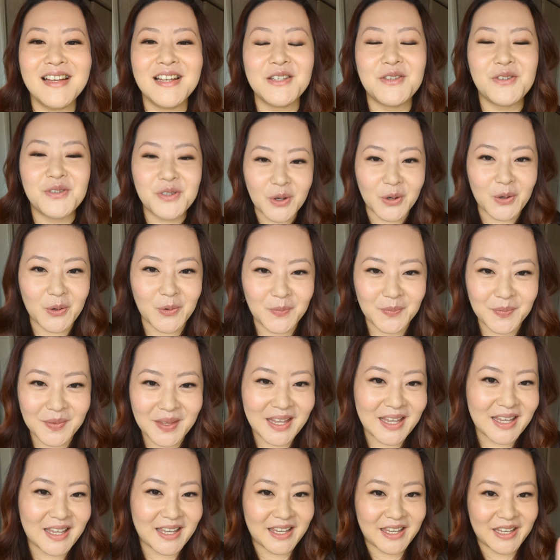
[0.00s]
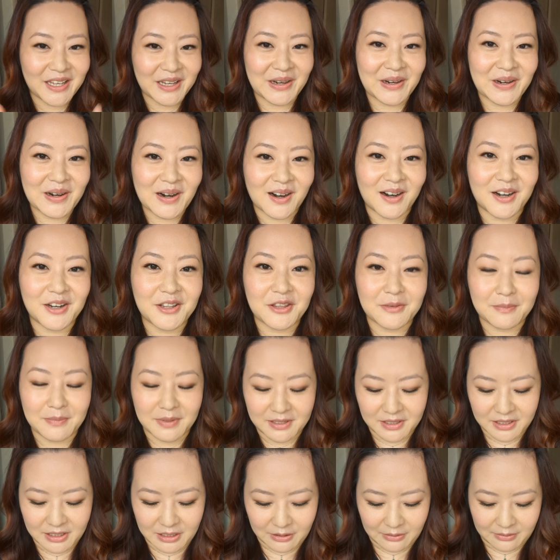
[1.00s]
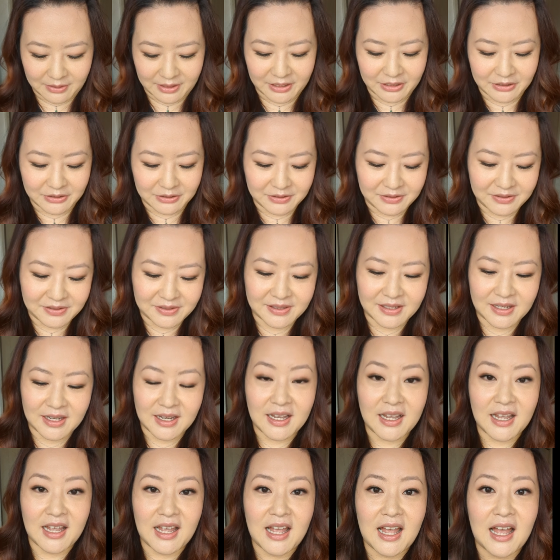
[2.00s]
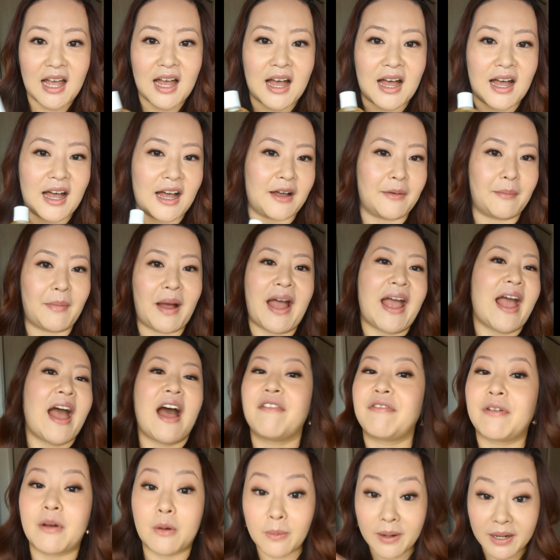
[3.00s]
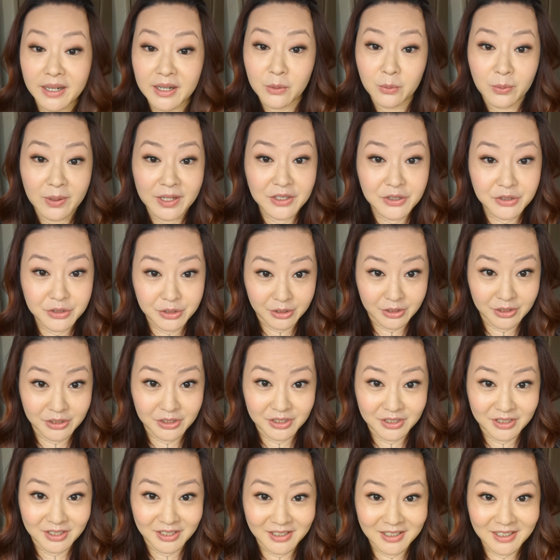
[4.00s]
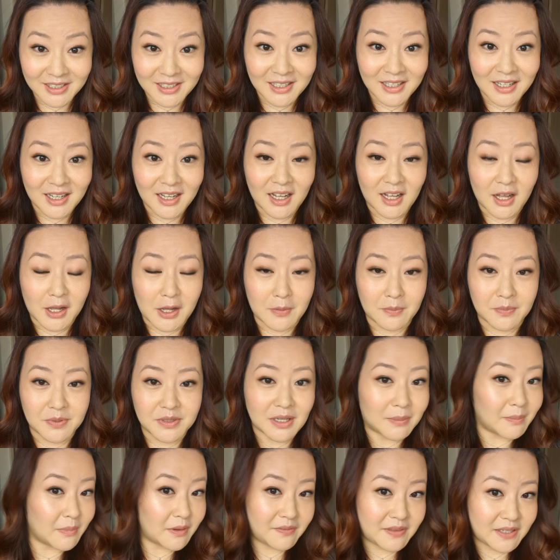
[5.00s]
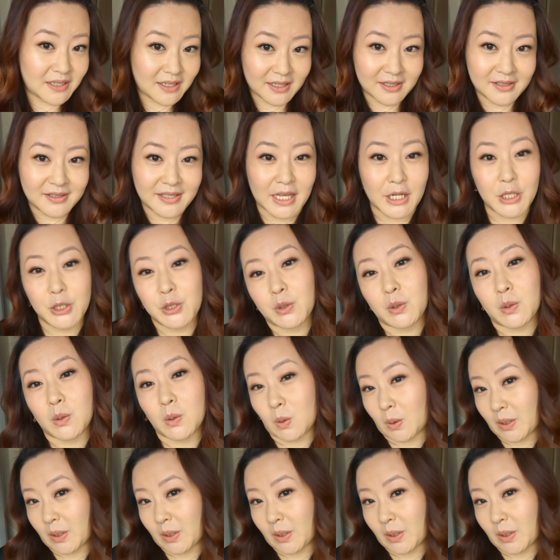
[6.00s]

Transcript: So here are the materials. I have already researched some of the essential